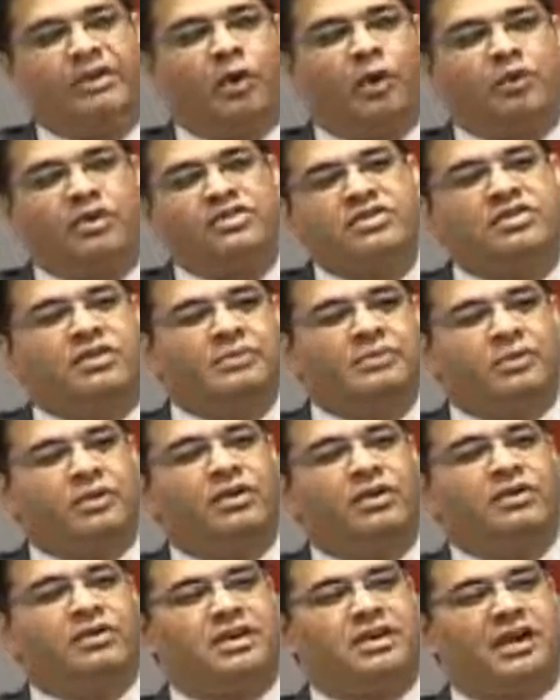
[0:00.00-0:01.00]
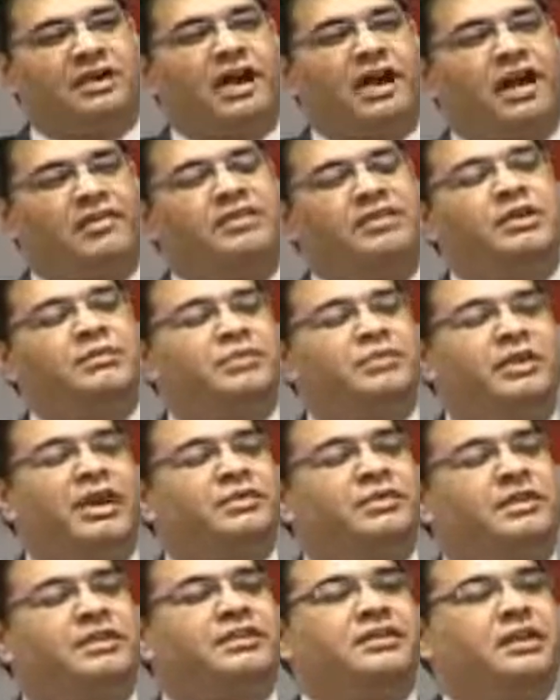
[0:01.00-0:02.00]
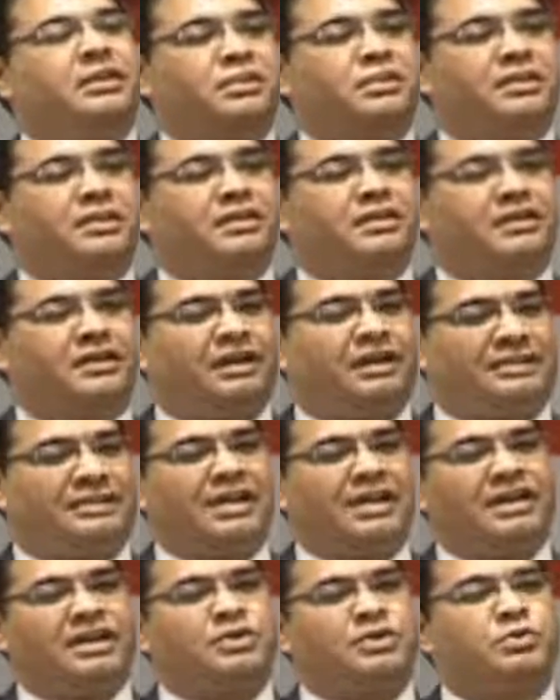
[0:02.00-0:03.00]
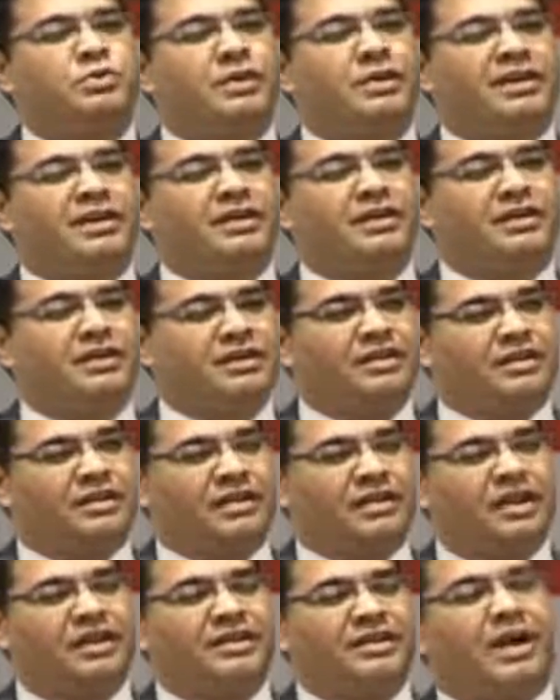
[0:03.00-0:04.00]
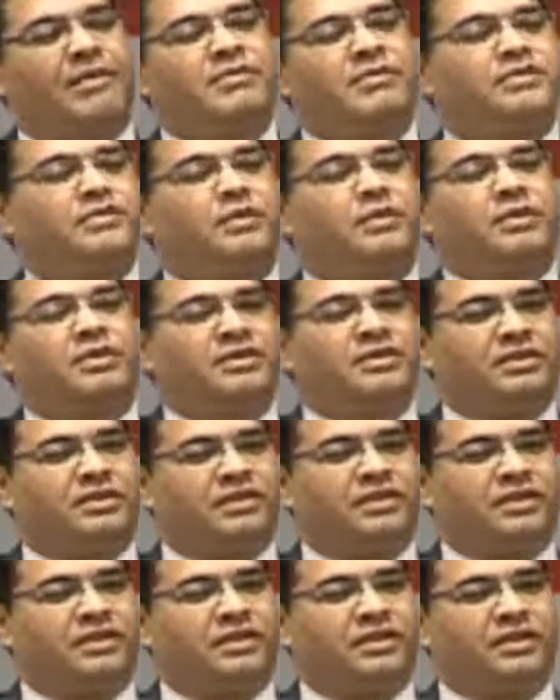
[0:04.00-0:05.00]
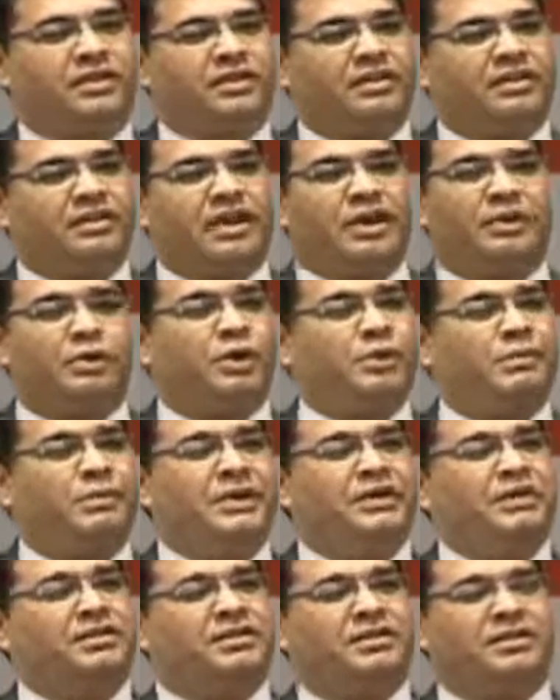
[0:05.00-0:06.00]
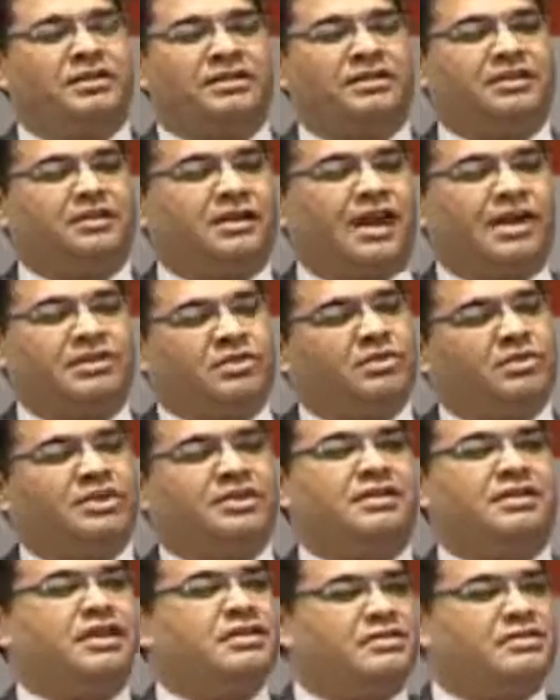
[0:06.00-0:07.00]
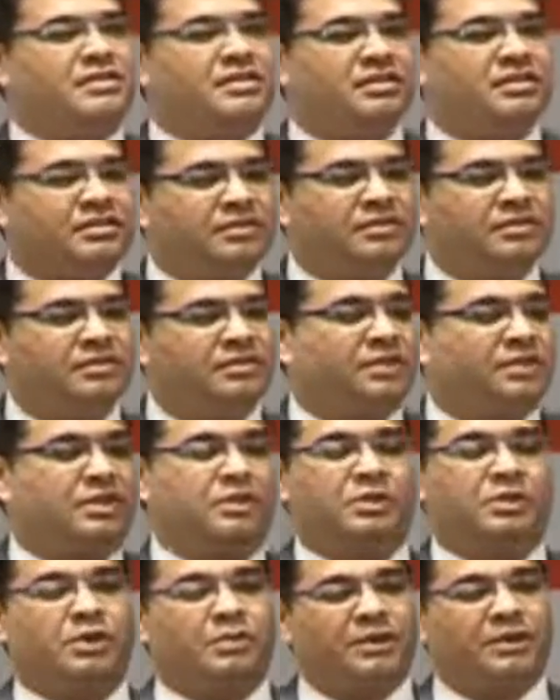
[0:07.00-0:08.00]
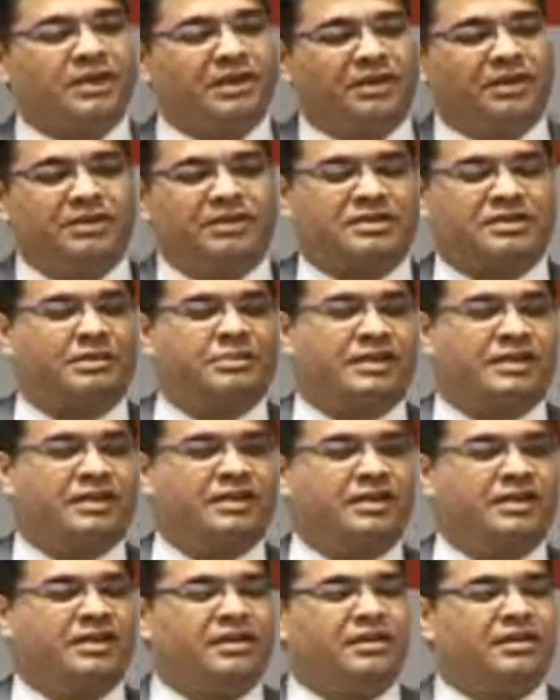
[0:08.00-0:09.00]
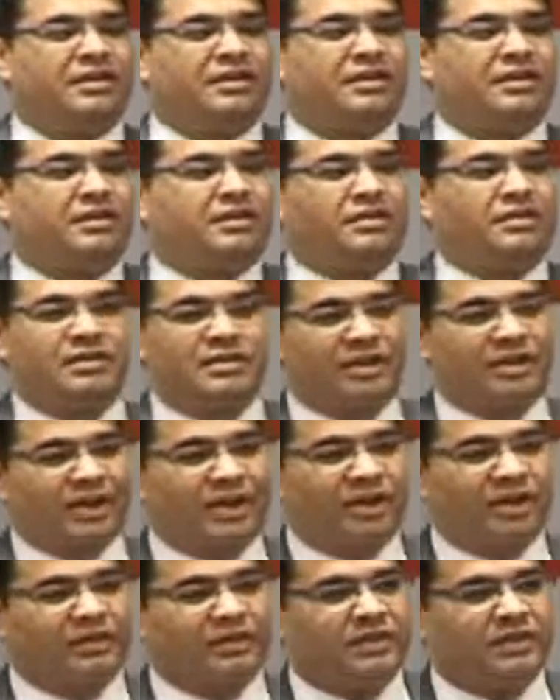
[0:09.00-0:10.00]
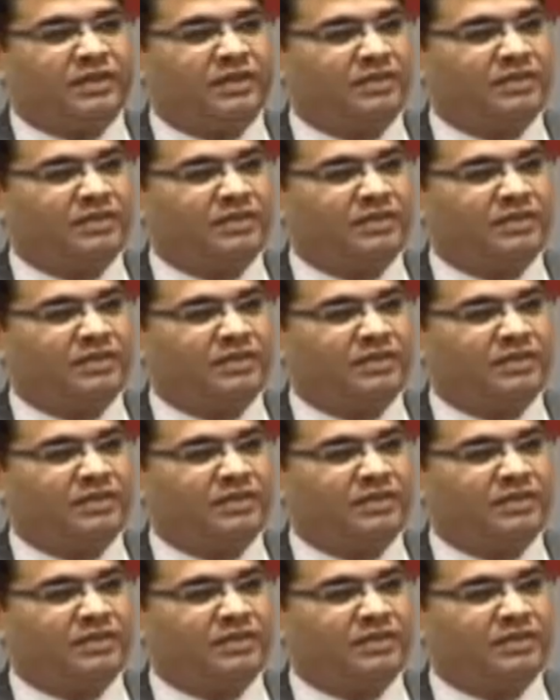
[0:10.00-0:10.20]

Ownership and having a private network, I think that is where it comes forth. It could be a natural disaster, or it could be something kind of